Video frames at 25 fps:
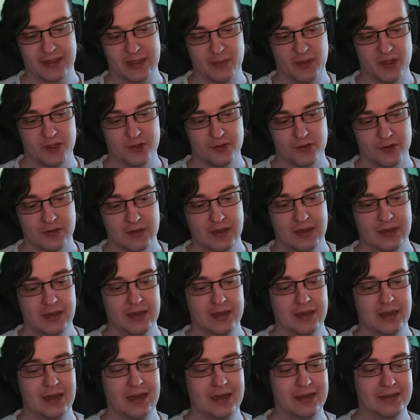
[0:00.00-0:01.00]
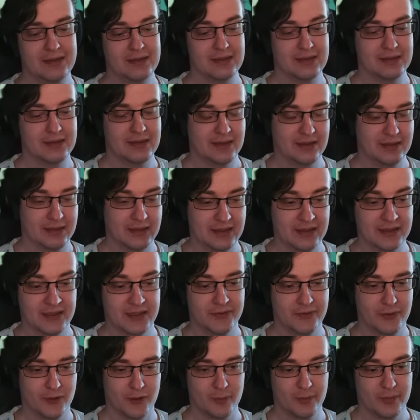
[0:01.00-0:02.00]
damage, ideally in
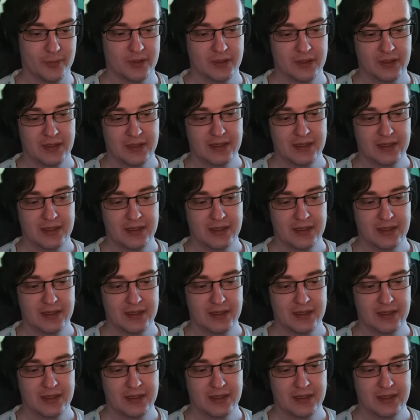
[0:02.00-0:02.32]
kitty form.